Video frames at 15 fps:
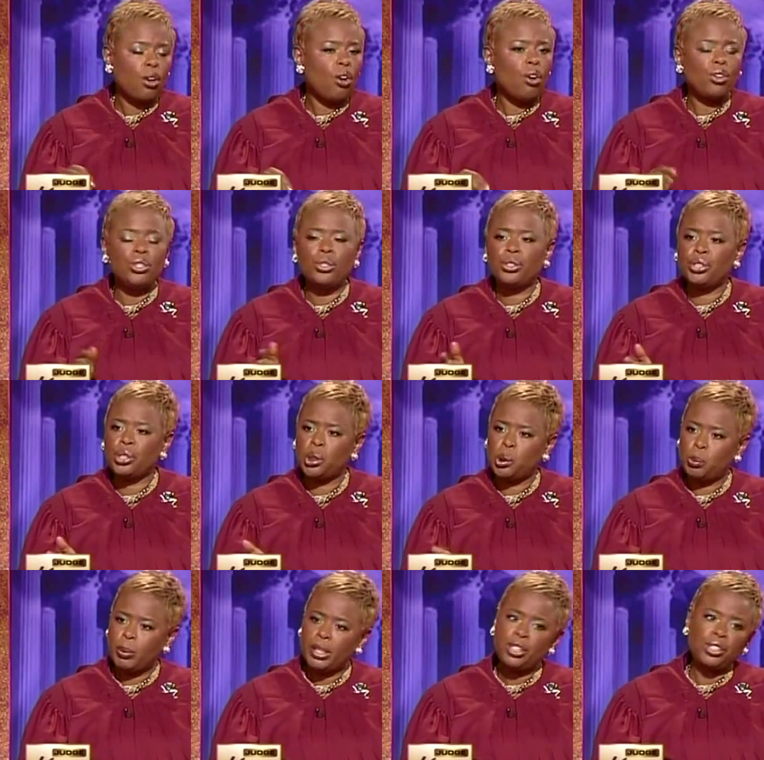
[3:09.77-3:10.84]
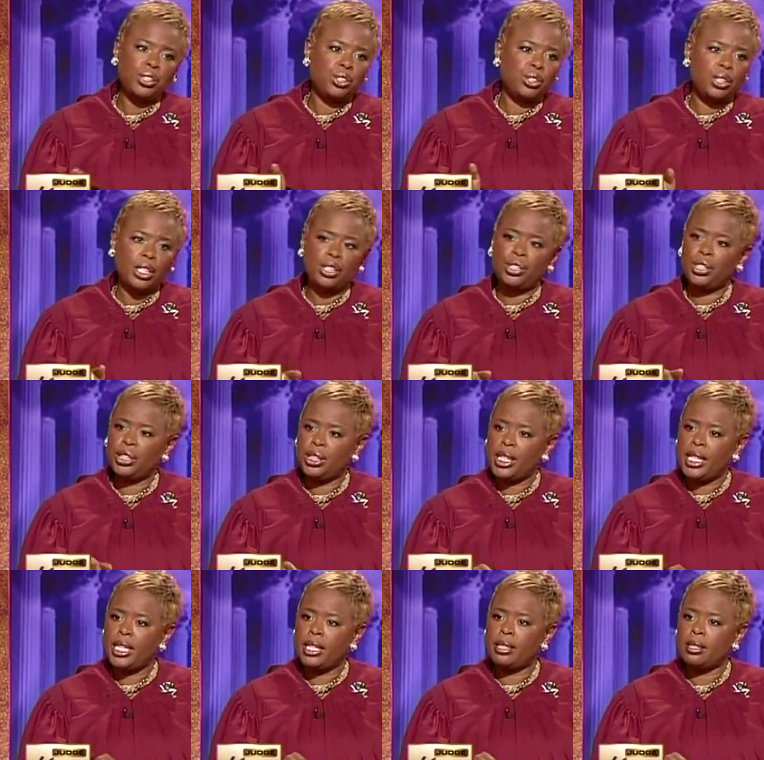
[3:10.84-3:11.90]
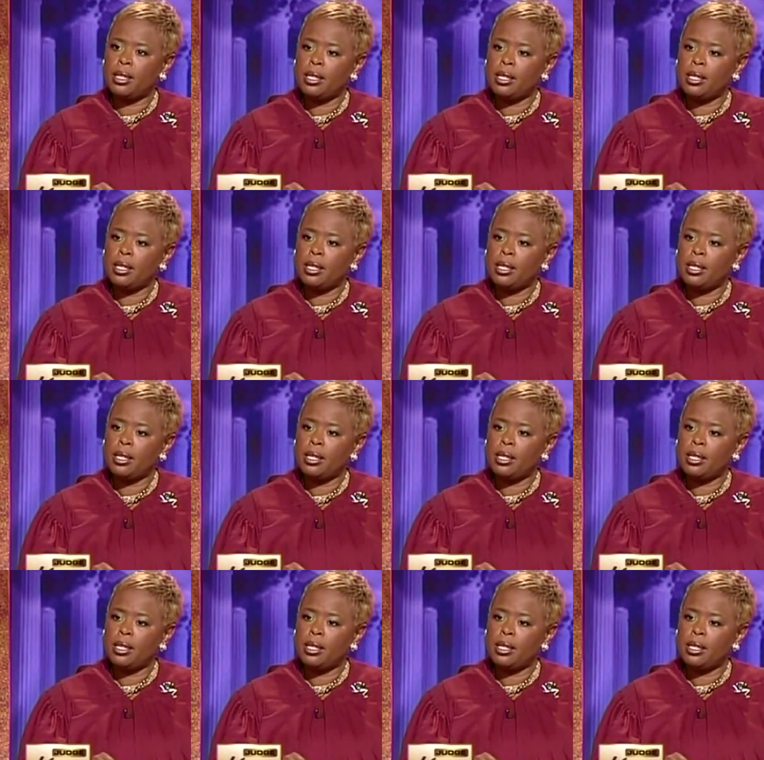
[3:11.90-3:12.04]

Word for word: all your suspicions that she did it.